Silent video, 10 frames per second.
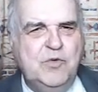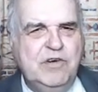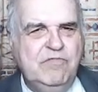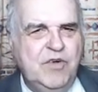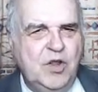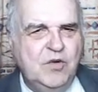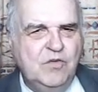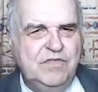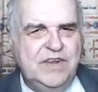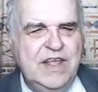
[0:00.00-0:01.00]
more
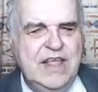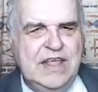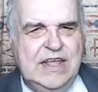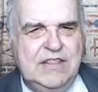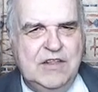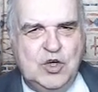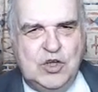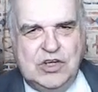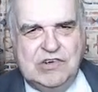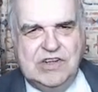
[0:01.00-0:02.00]
involved in the
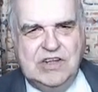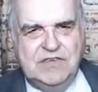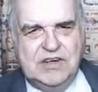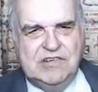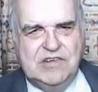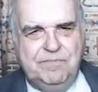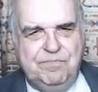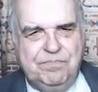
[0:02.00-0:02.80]
church service.